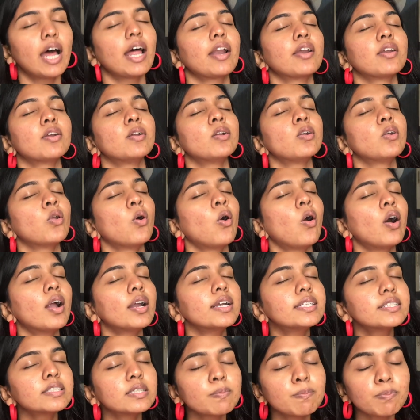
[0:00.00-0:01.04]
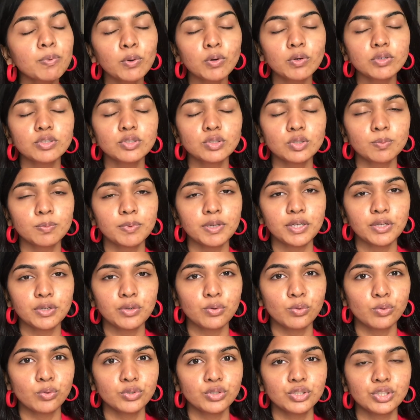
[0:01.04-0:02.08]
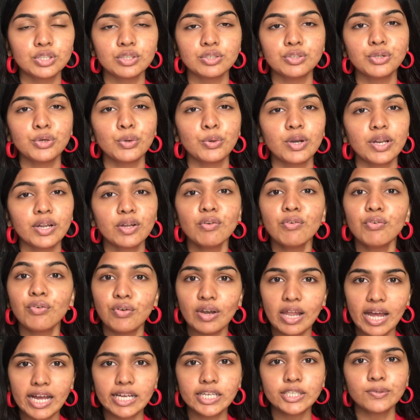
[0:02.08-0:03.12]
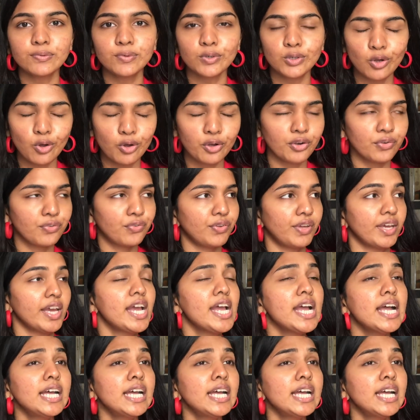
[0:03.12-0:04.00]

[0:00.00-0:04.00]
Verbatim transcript: are not supposed to be used during flash photography.